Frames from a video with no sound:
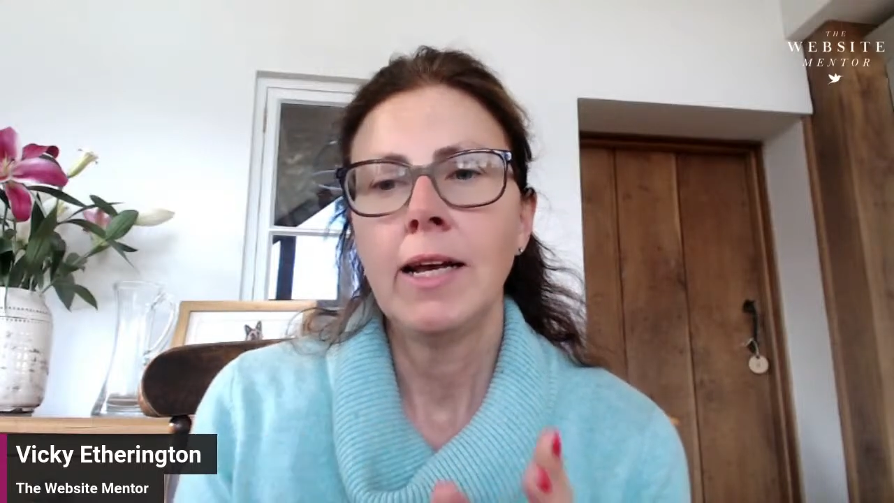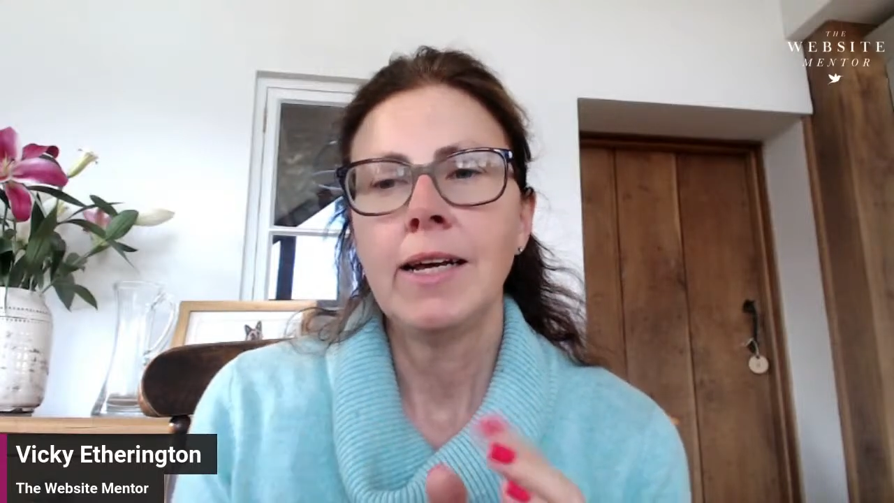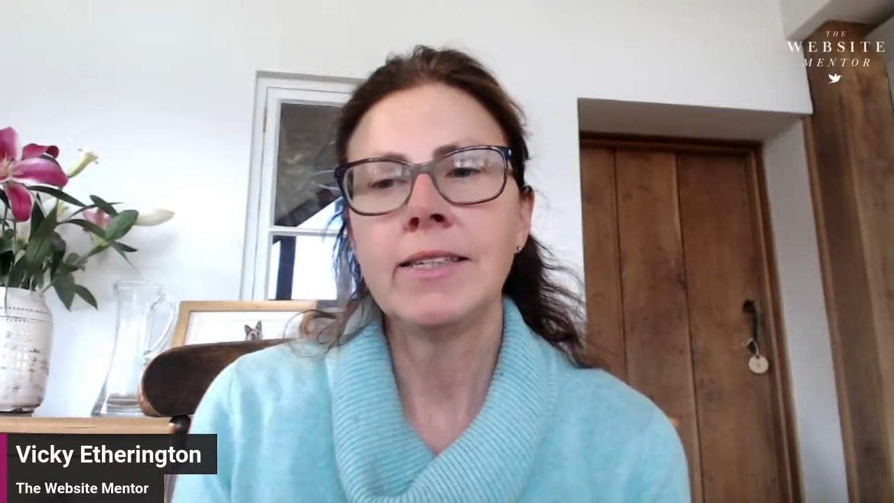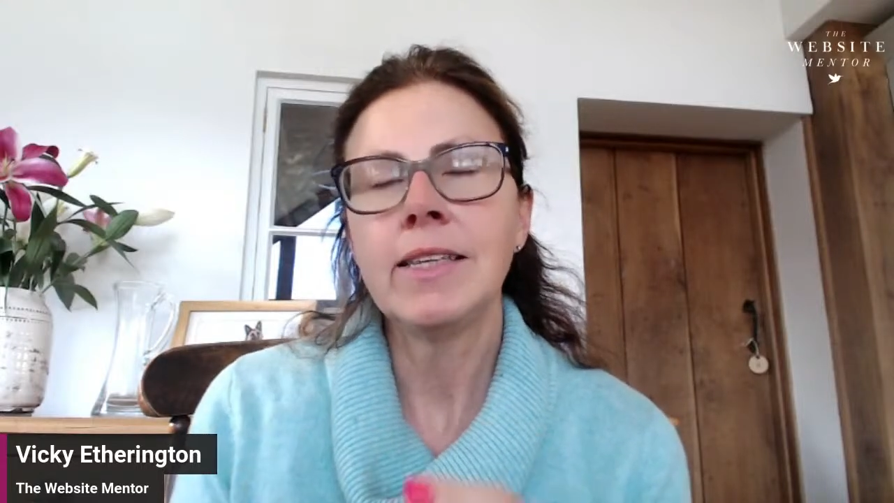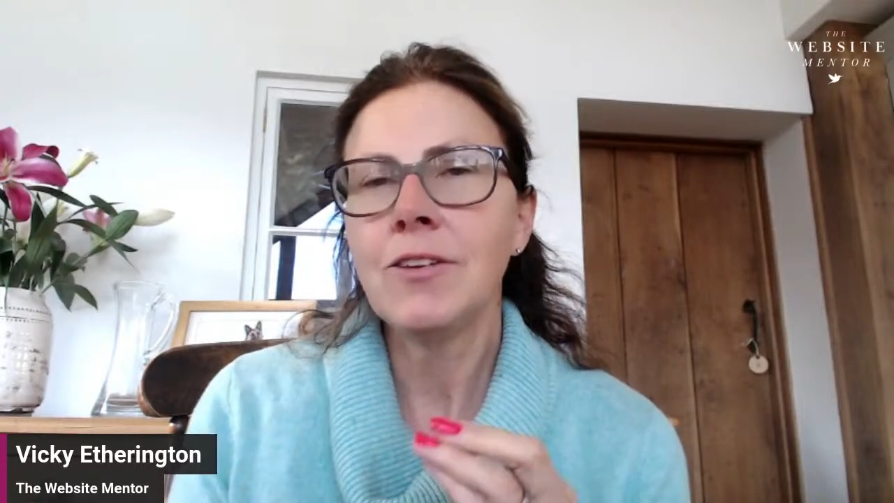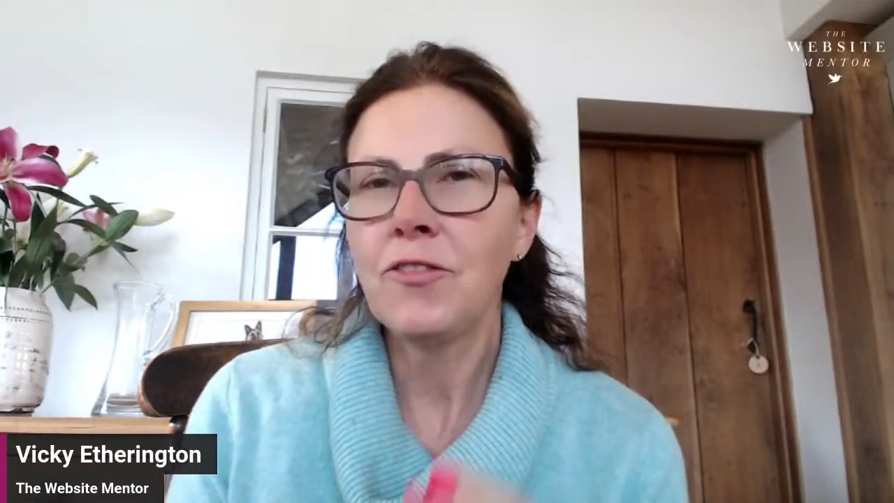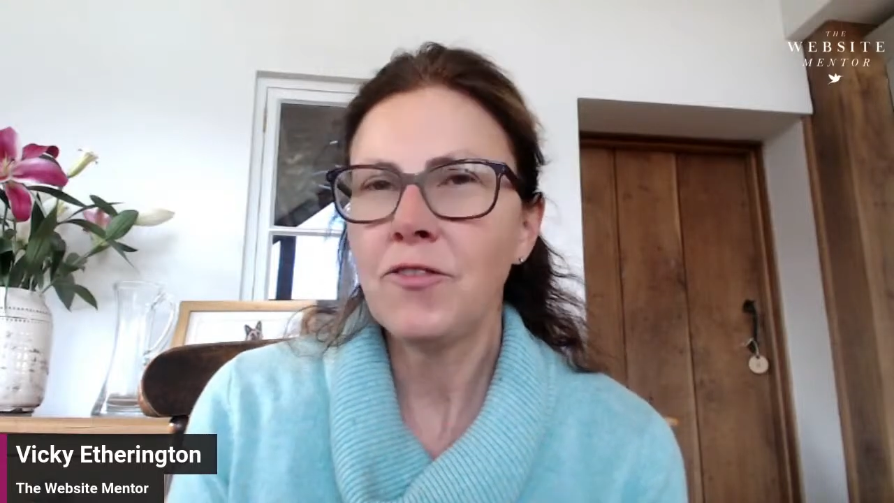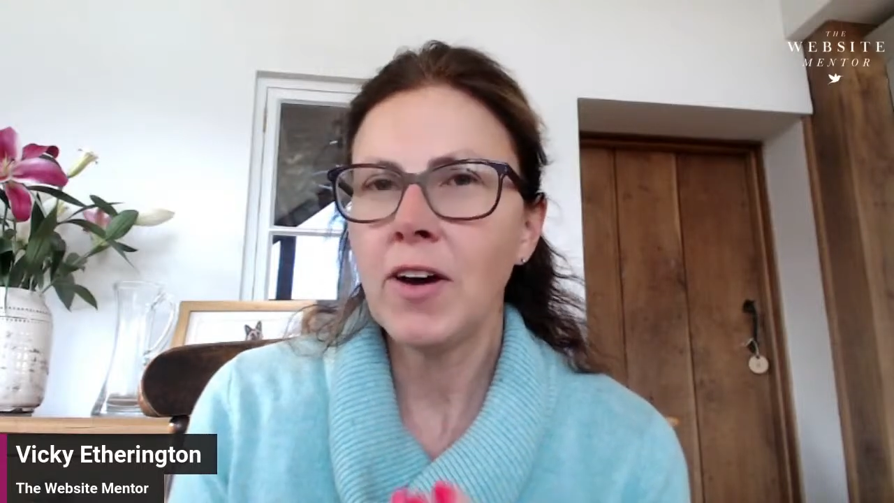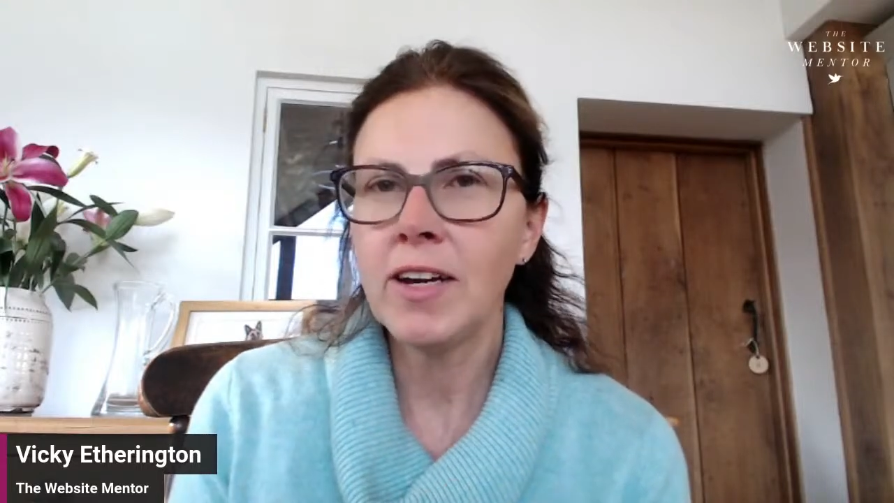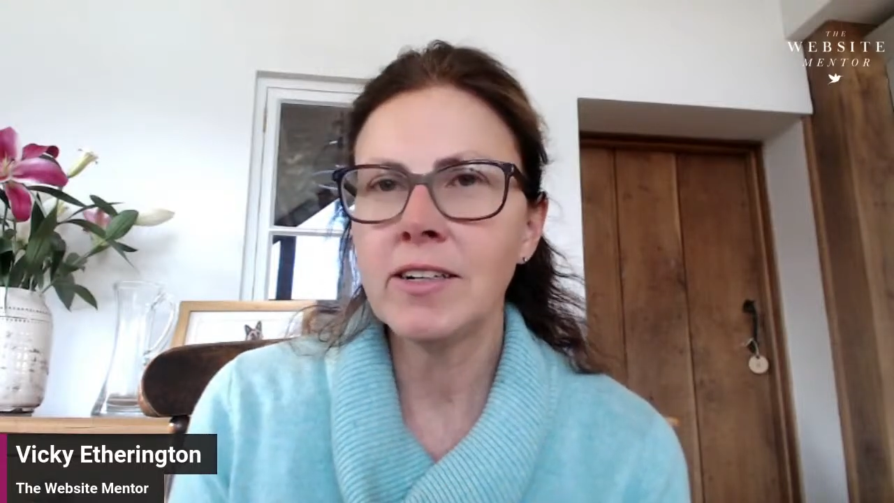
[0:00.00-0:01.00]
And then the
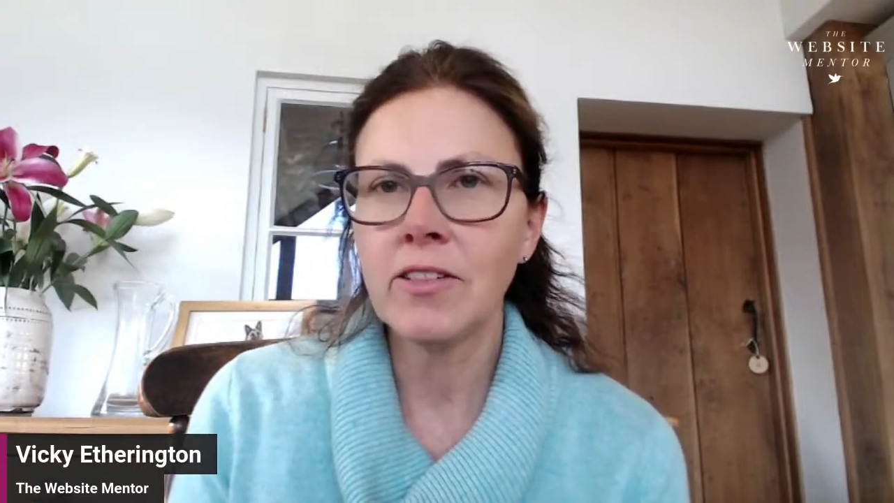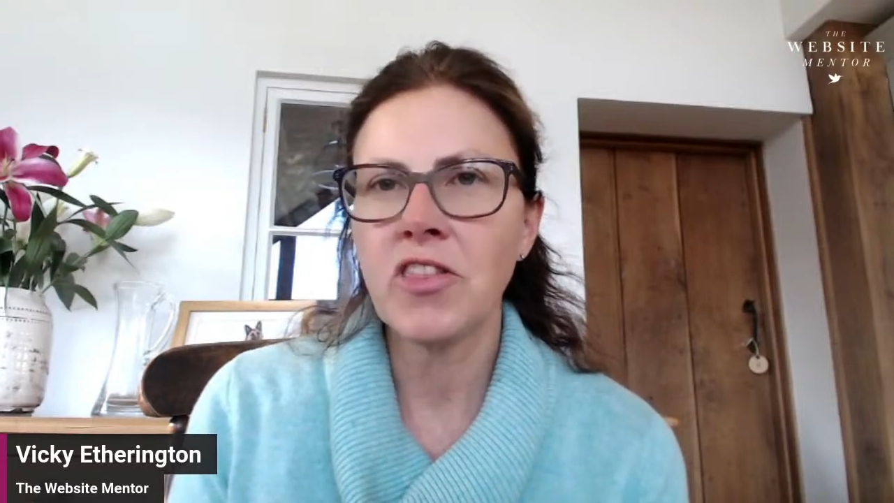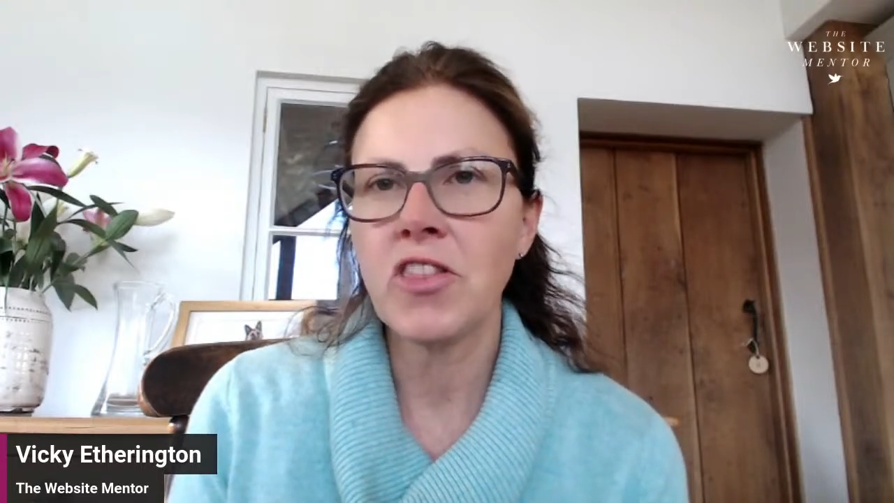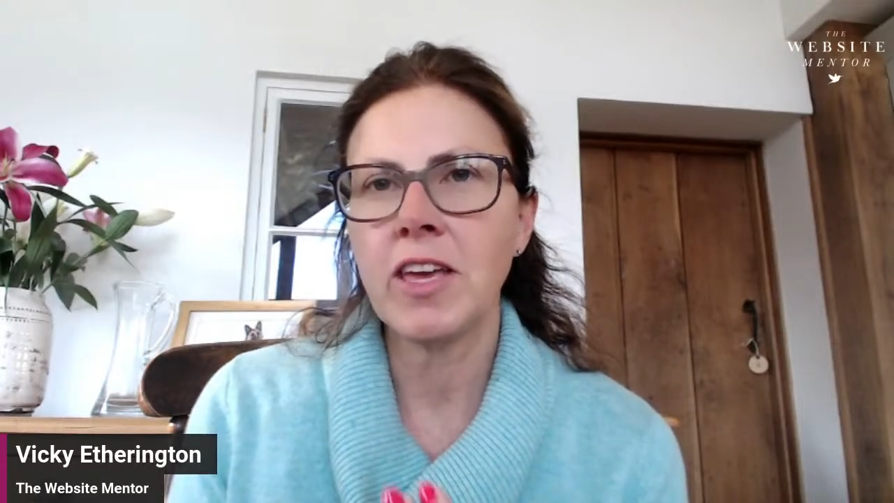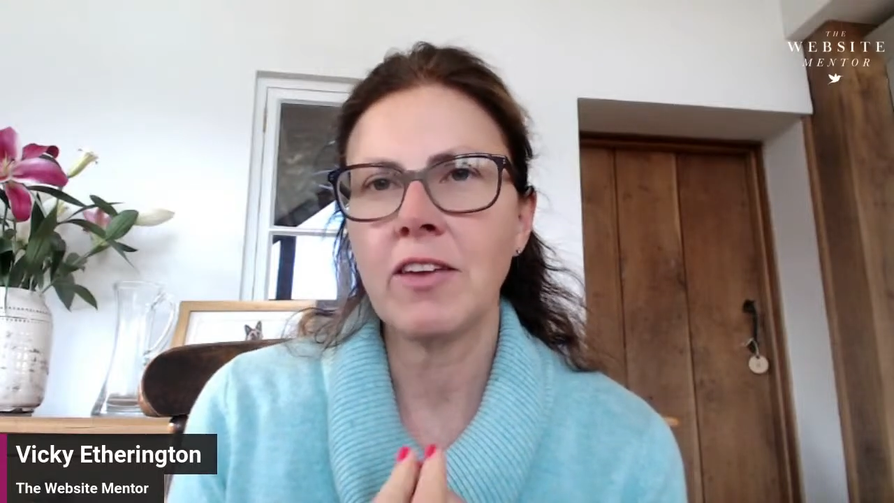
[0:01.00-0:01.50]
final thing,